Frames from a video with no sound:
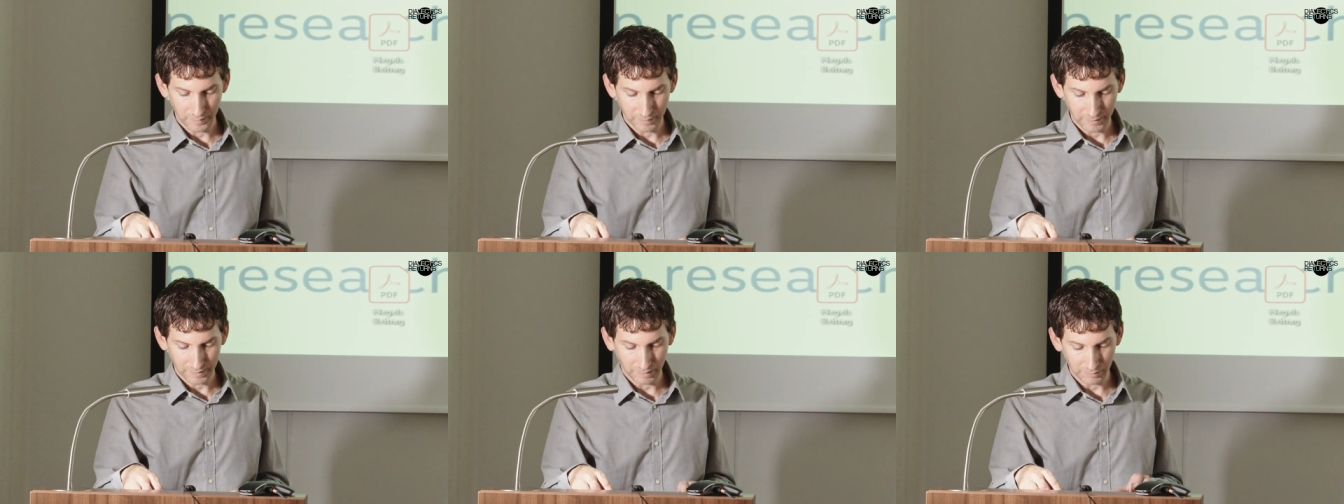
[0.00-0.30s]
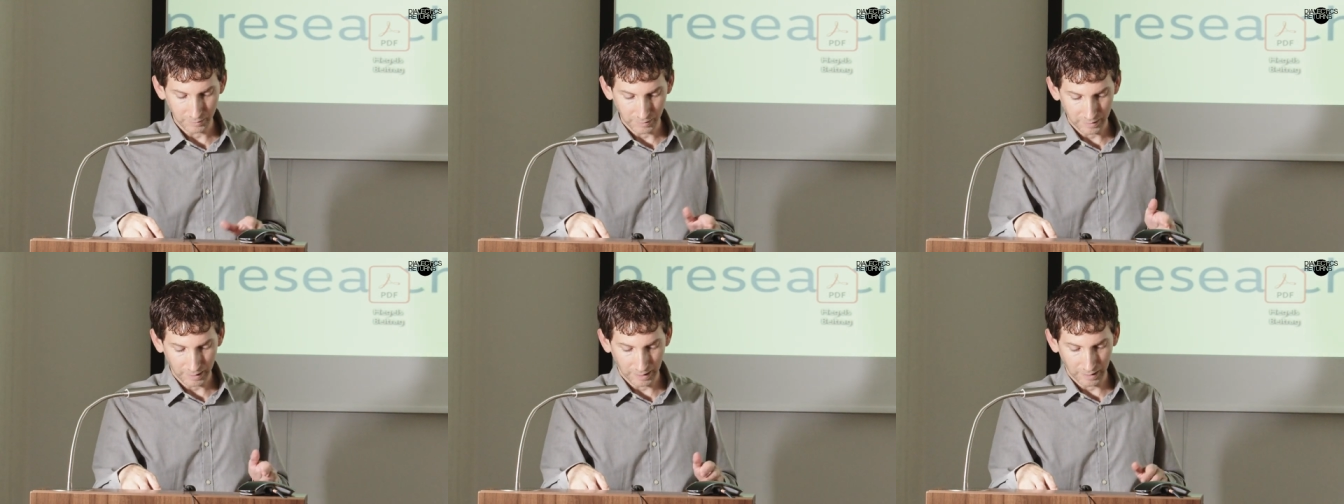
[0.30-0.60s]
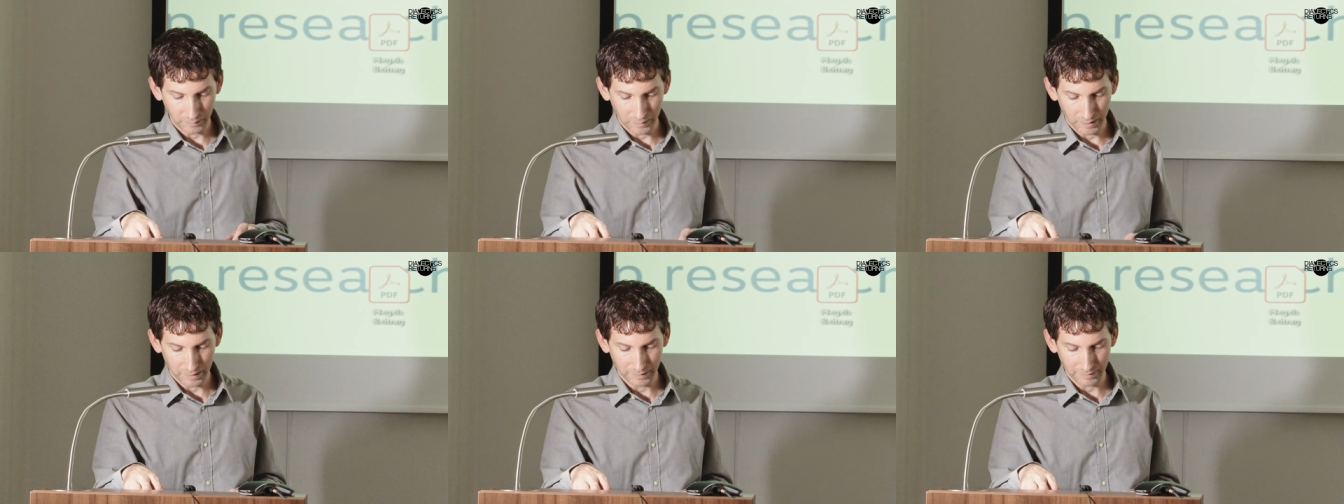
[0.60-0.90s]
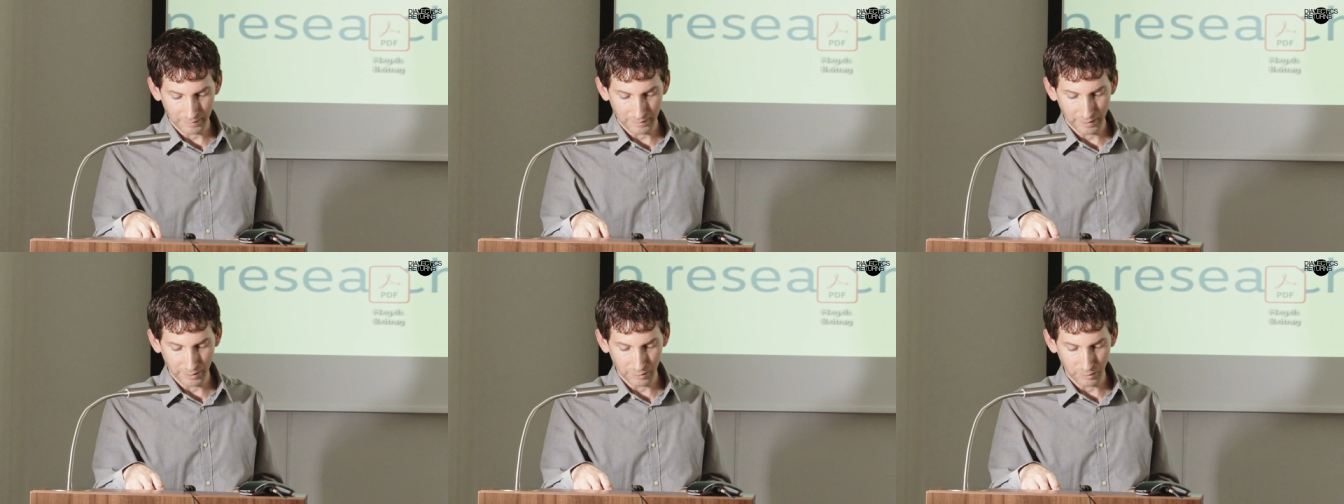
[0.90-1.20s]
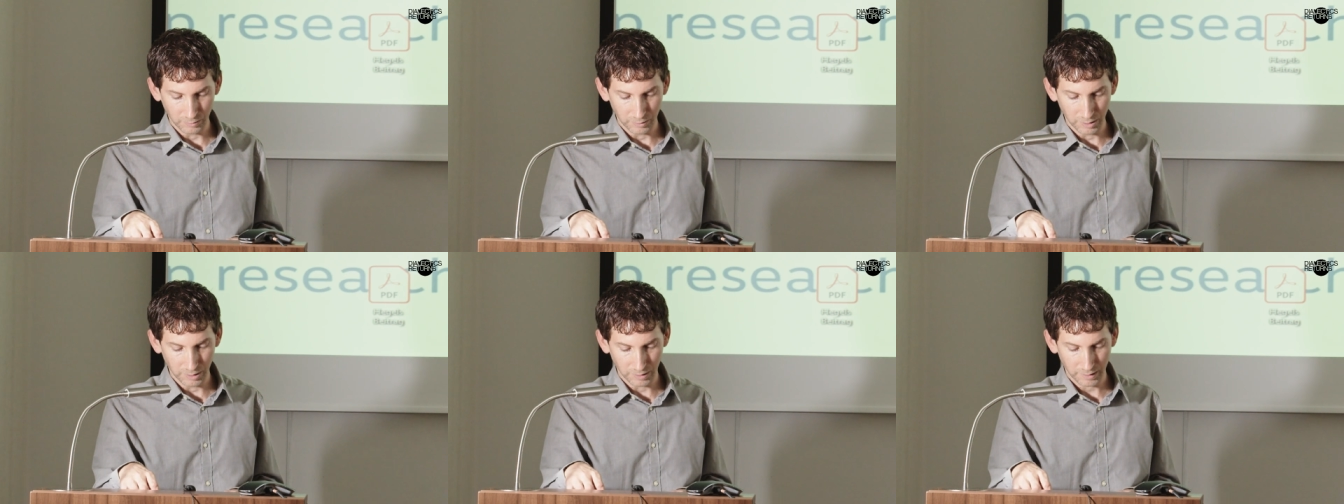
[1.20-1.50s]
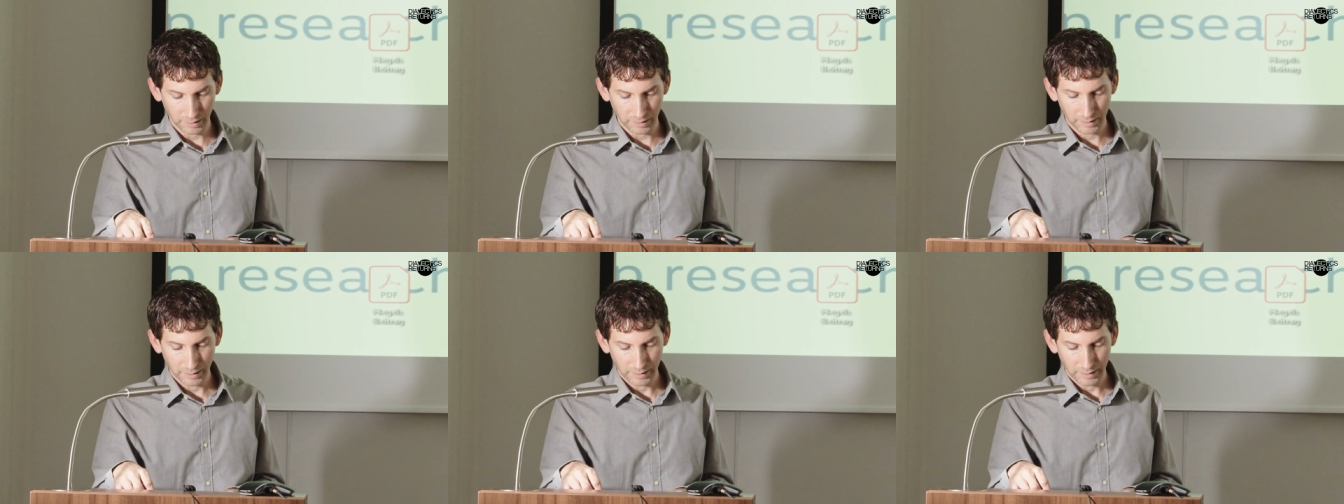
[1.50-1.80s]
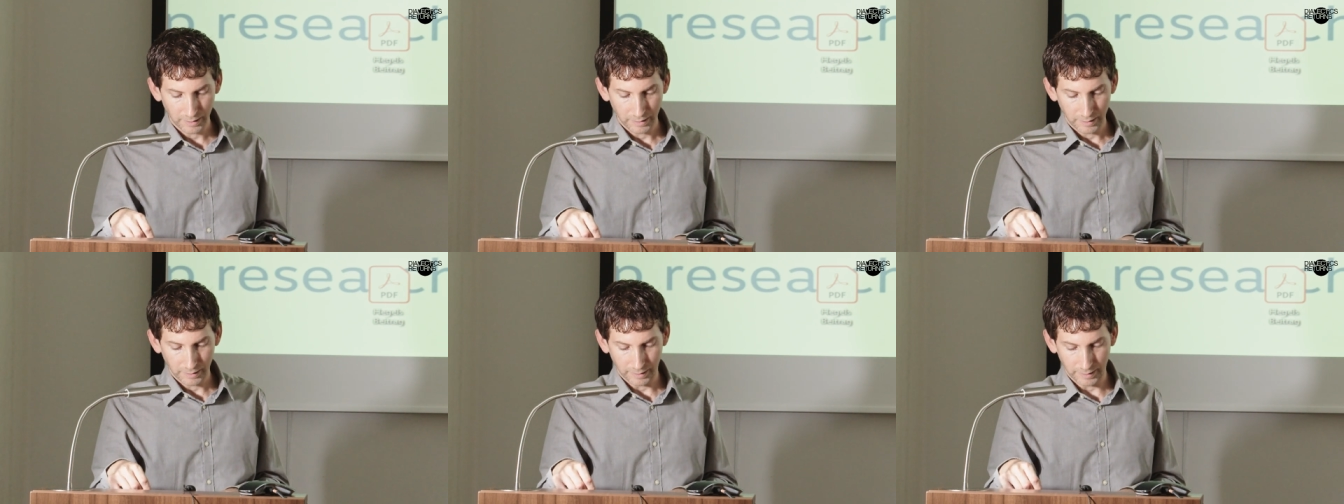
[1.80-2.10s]
several times in his later work.
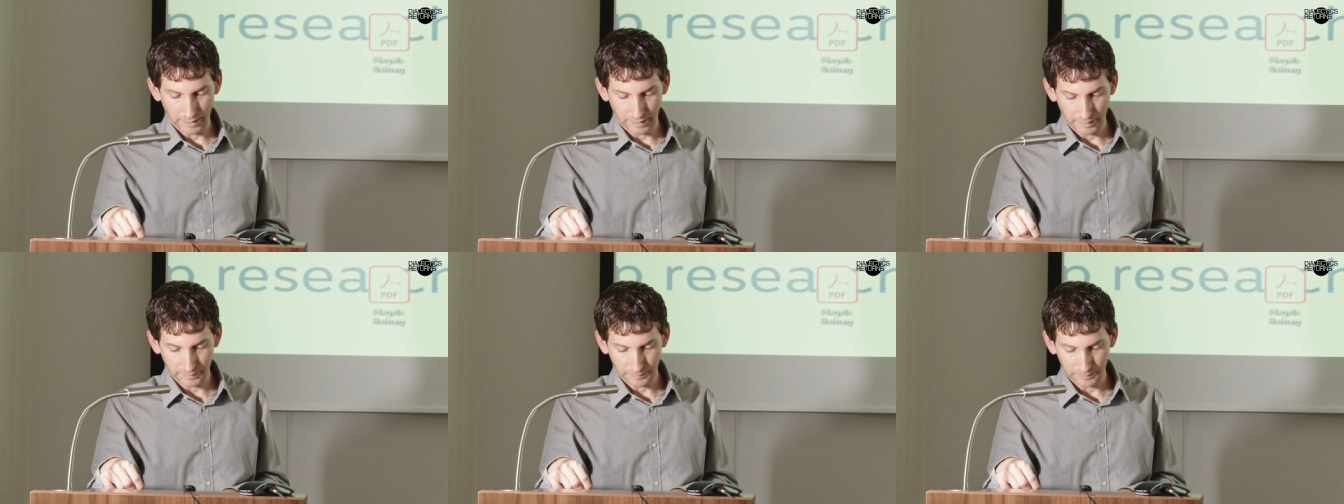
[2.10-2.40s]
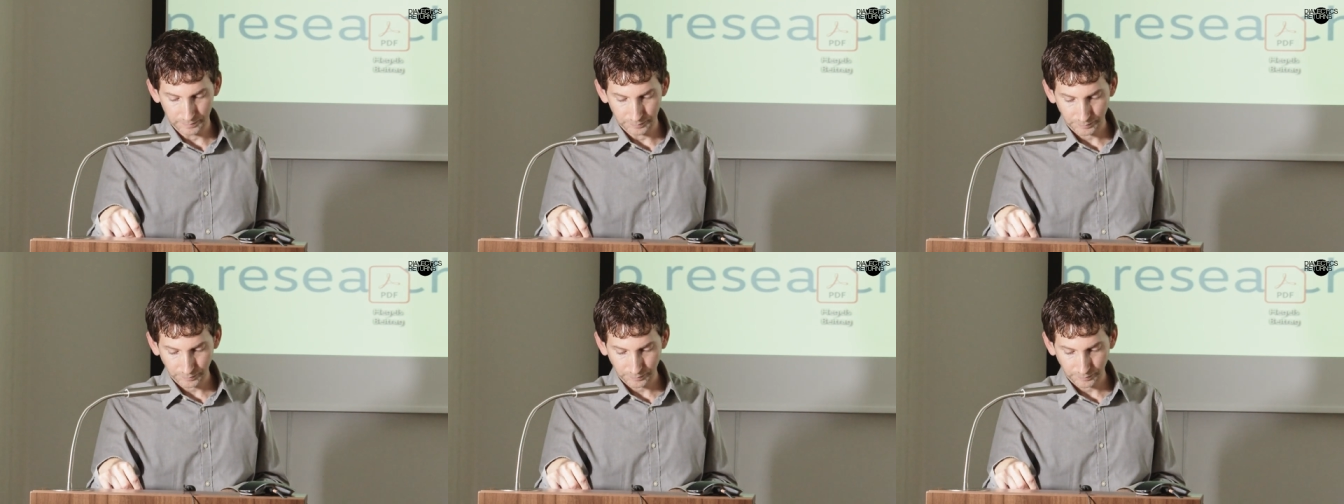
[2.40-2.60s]
Uh,